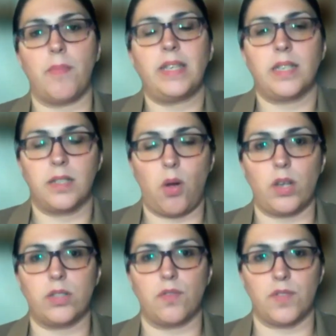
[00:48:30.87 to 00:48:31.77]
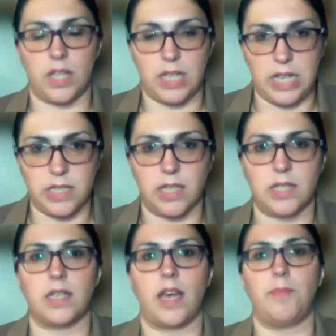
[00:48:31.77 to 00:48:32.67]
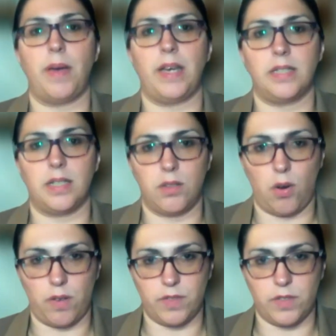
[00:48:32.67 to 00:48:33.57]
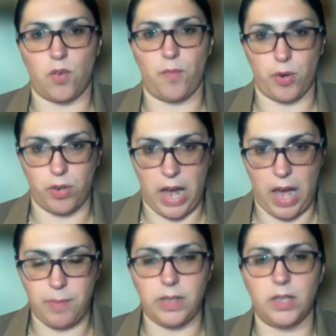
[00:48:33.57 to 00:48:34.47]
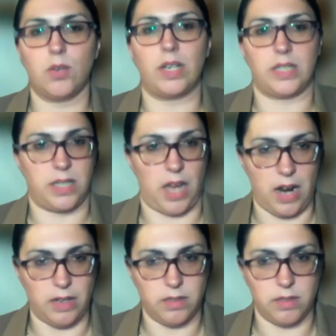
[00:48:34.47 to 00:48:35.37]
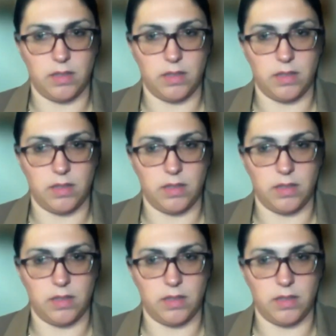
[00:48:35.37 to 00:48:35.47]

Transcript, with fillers: basic knowledge of statistics and basic knowledge of programming, you can start,